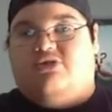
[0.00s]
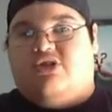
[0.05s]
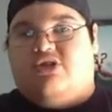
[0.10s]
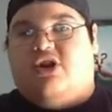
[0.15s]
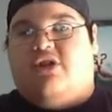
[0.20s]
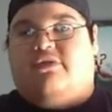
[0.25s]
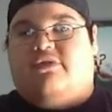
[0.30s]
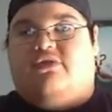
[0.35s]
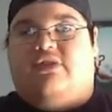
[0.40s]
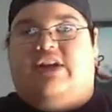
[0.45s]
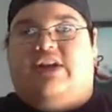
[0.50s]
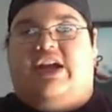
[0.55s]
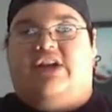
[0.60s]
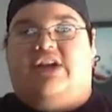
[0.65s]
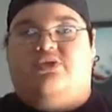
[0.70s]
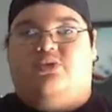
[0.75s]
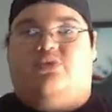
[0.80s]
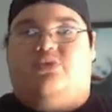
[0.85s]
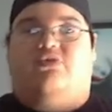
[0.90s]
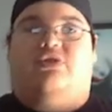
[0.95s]
Tarver, an
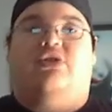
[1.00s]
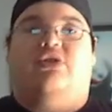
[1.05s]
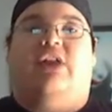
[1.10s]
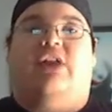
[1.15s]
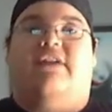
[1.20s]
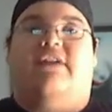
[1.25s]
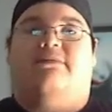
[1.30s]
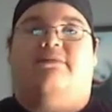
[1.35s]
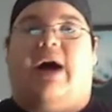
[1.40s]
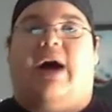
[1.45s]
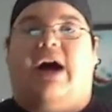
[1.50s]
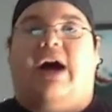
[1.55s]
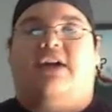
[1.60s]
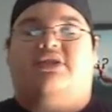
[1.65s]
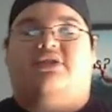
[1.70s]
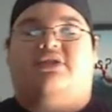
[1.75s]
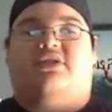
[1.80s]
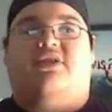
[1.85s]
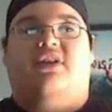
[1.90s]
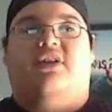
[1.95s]
actual real-life
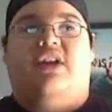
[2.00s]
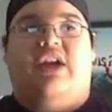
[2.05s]
boxer.